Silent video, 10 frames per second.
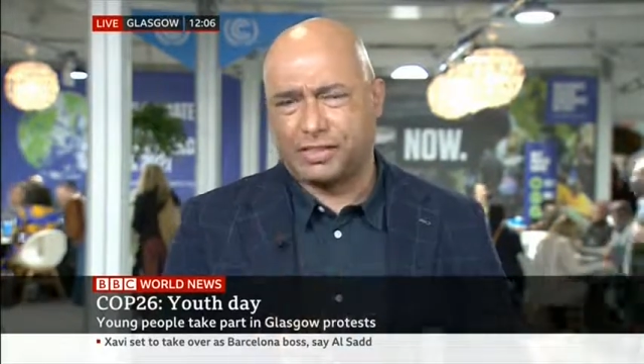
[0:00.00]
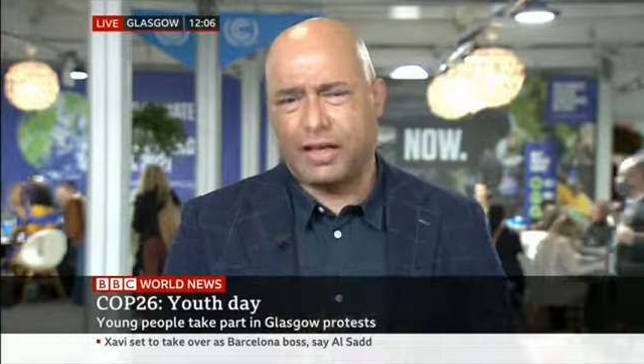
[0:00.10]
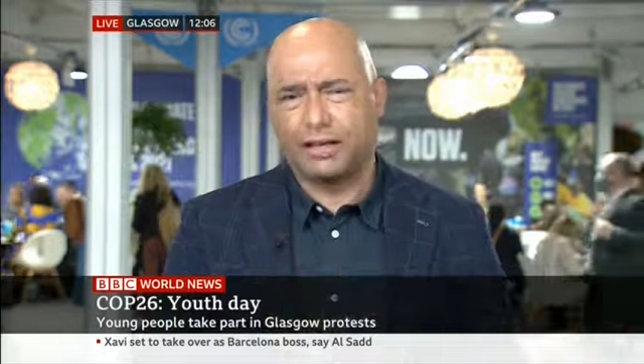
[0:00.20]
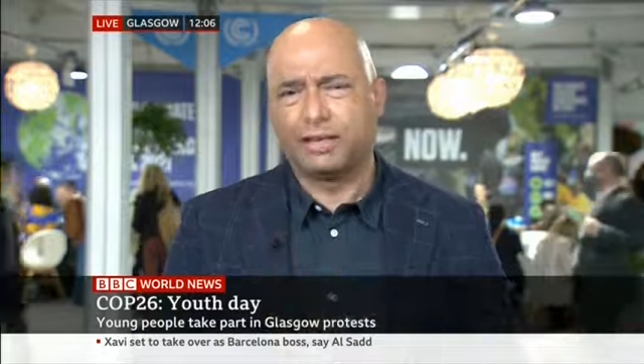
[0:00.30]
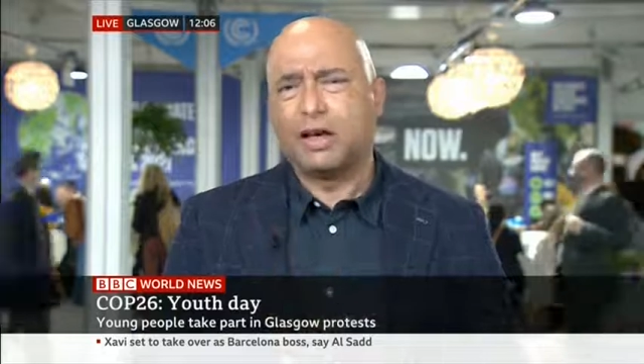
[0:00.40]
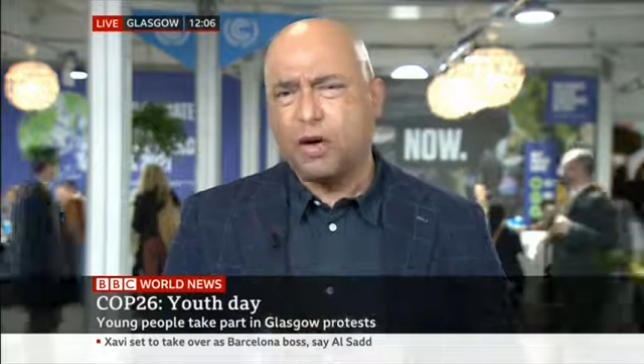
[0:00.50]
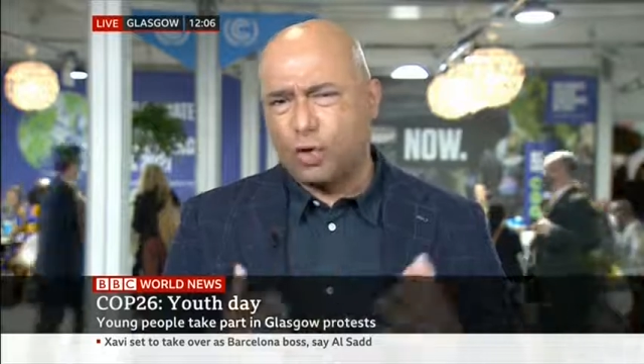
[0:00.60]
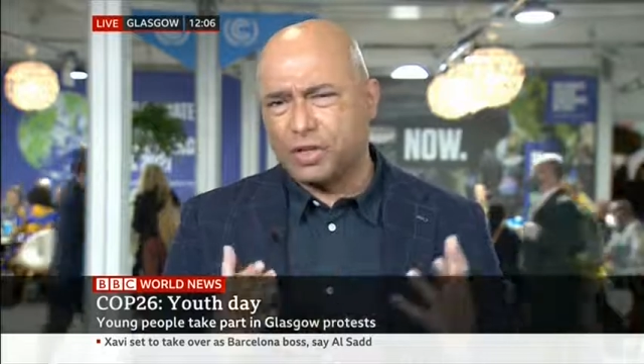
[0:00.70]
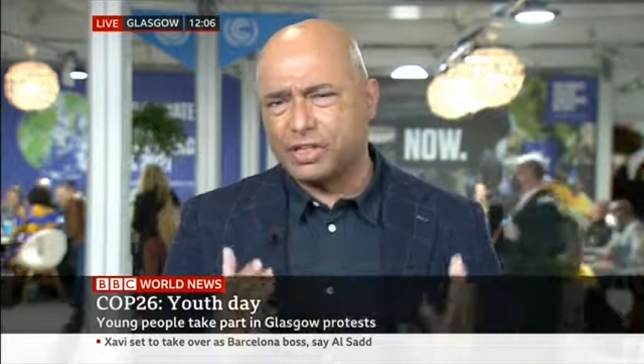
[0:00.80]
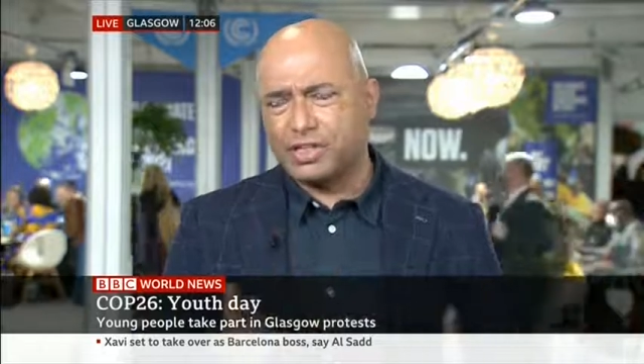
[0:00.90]
then
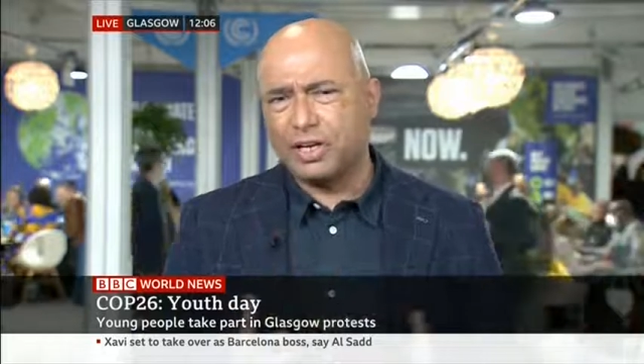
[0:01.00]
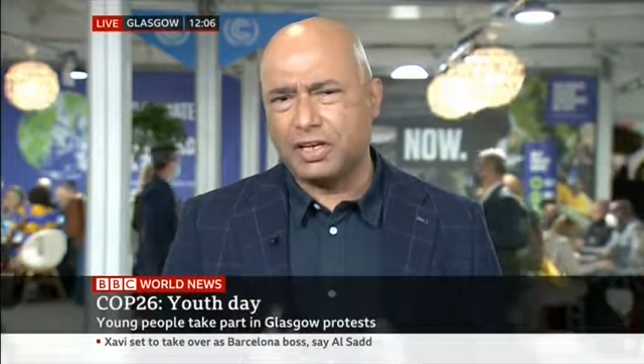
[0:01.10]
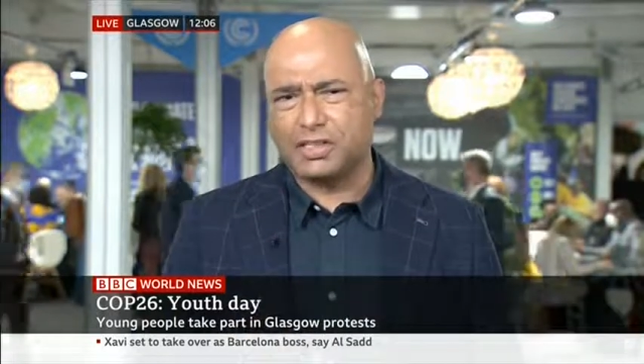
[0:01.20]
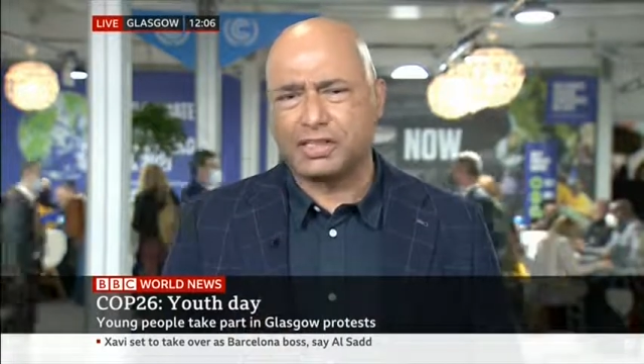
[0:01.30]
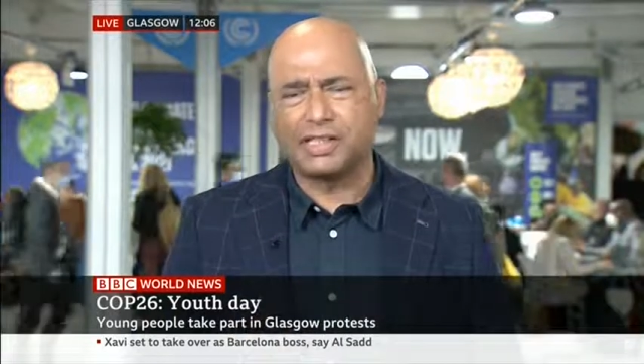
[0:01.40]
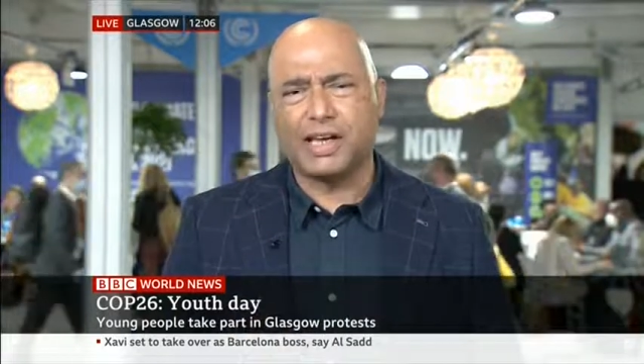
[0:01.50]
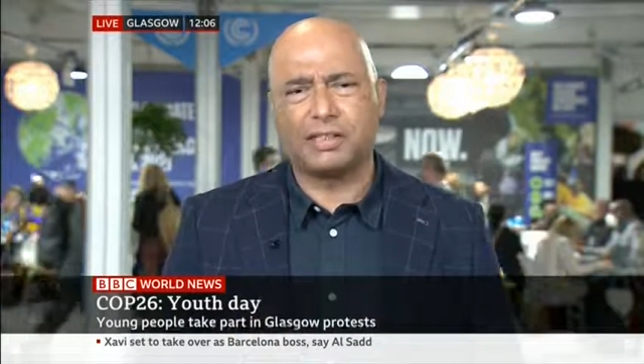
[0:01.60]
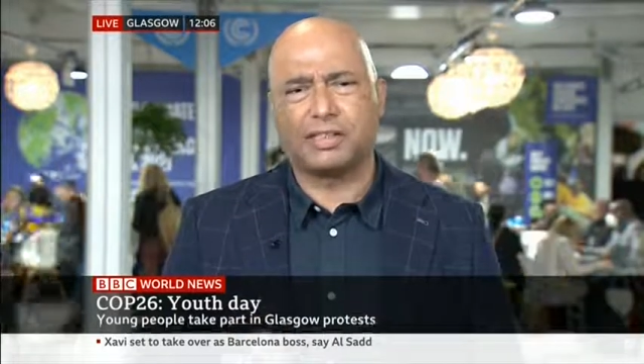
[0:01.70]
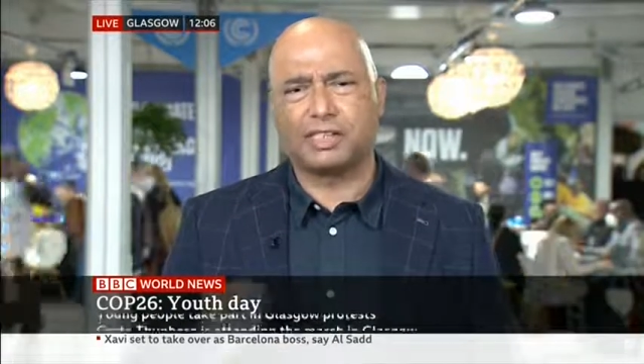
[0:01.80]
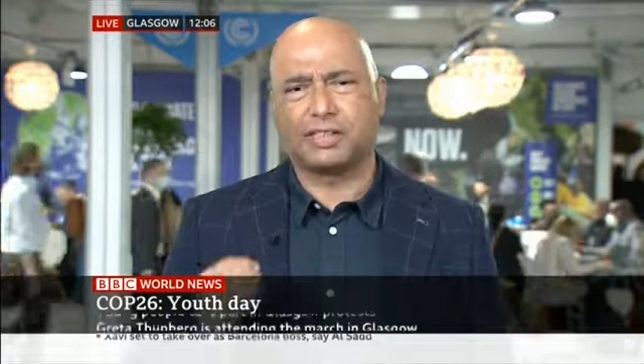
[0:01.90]
what they say is these are
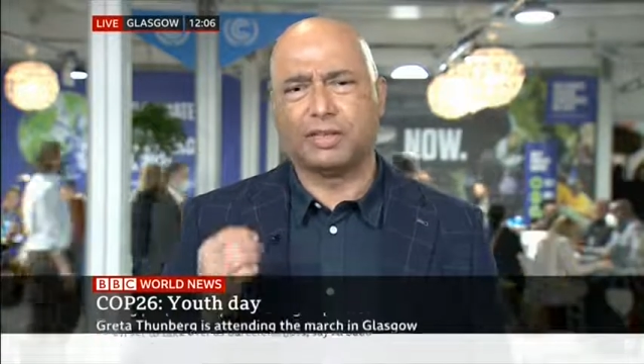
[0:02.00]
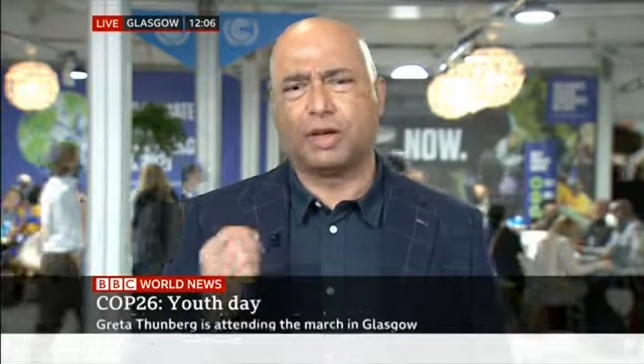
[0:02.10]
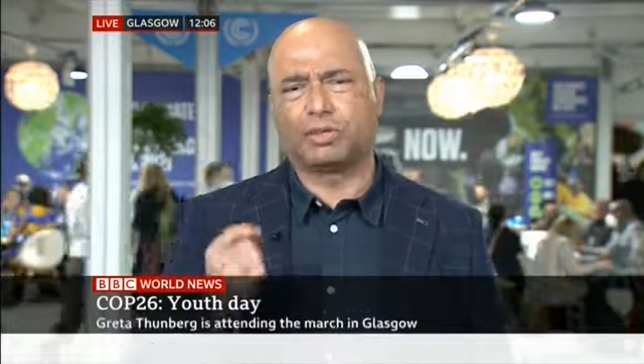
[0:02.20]
just,